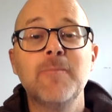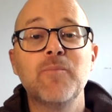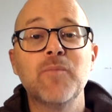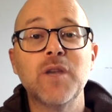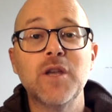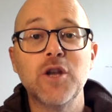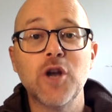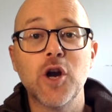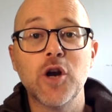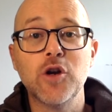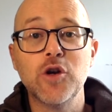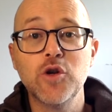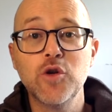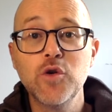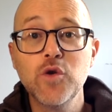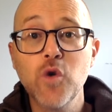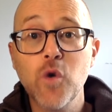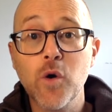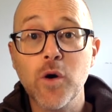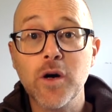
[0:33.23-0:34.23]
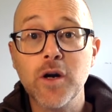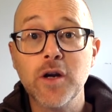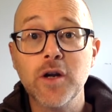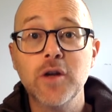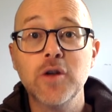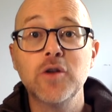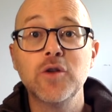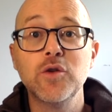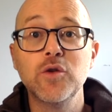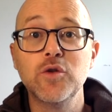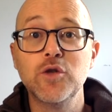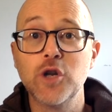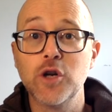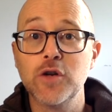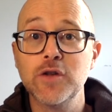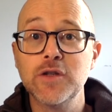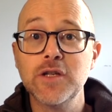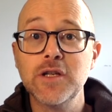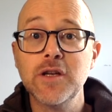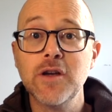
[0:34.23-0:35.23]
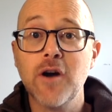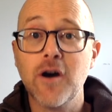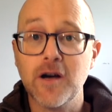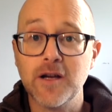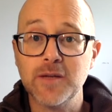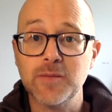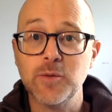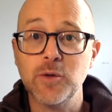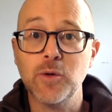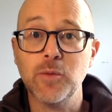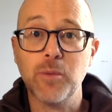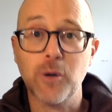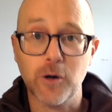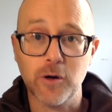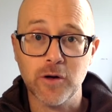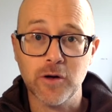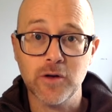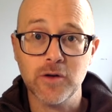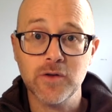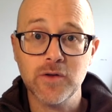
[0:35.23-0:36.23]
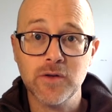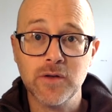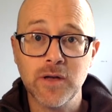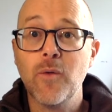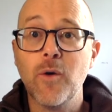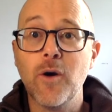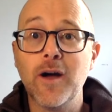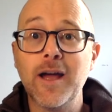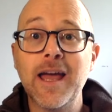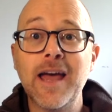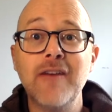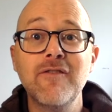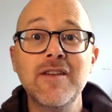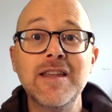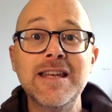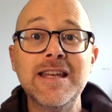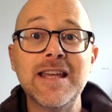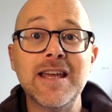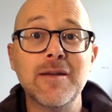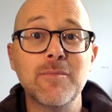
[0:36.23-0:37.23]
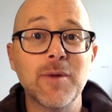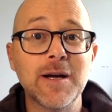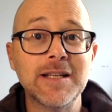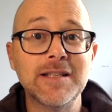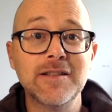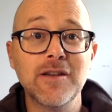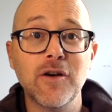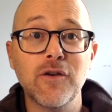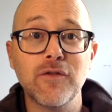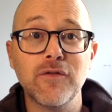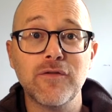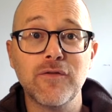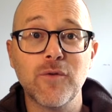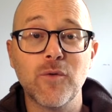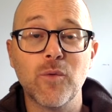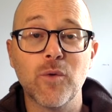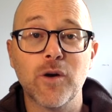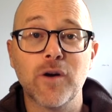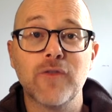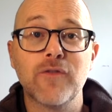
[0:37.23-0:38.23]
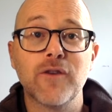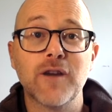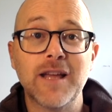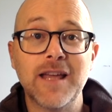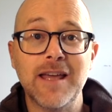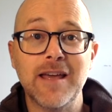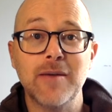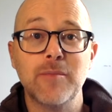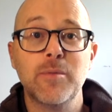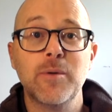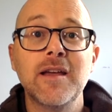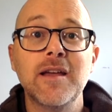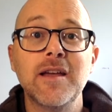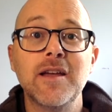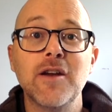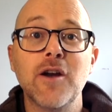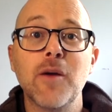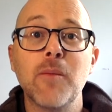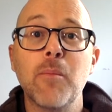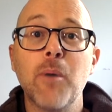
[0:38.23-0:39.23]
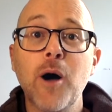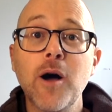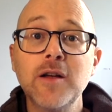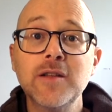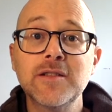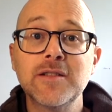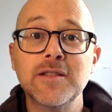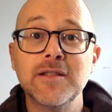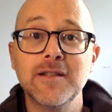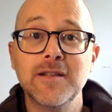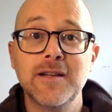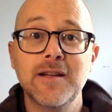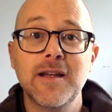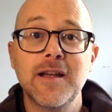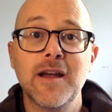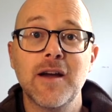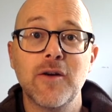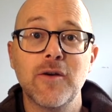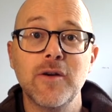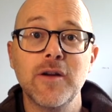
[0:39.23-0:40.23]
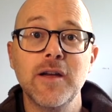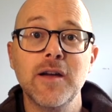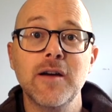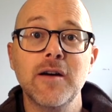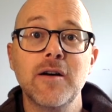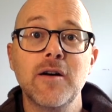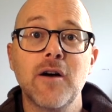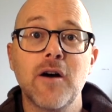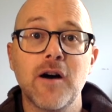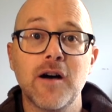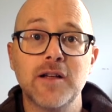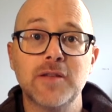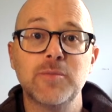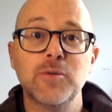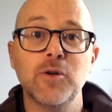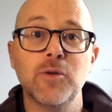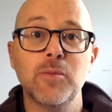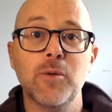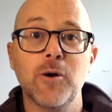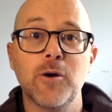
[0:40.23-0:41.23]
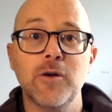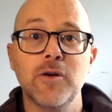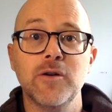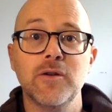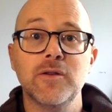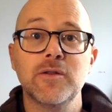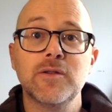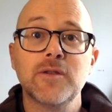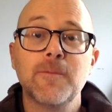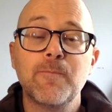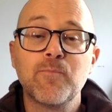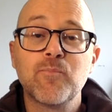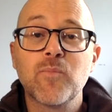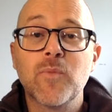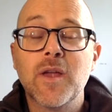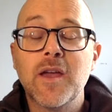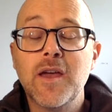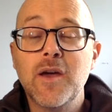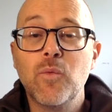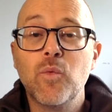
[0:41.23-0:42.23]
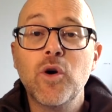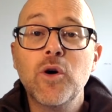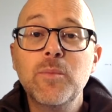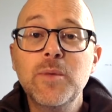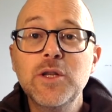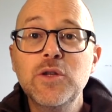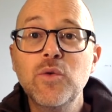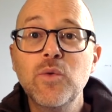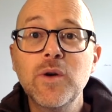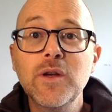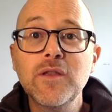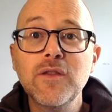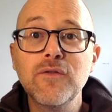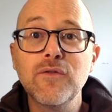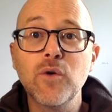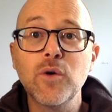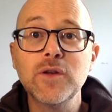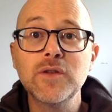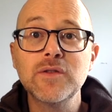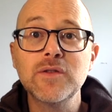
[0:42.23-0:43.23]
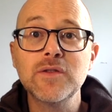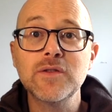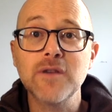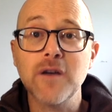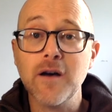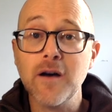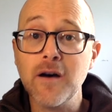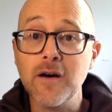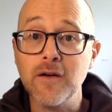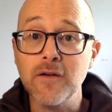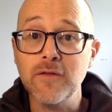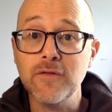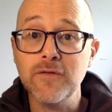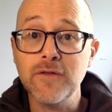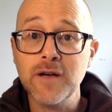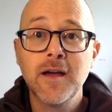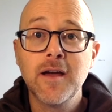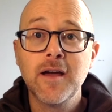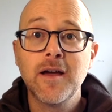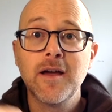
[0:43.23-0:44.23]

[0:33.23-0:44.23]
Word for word: in our New York New Jersey hospital partners, while Kevin and myself work for camp in our Boston area hospital partners. And we'll be doing the voices of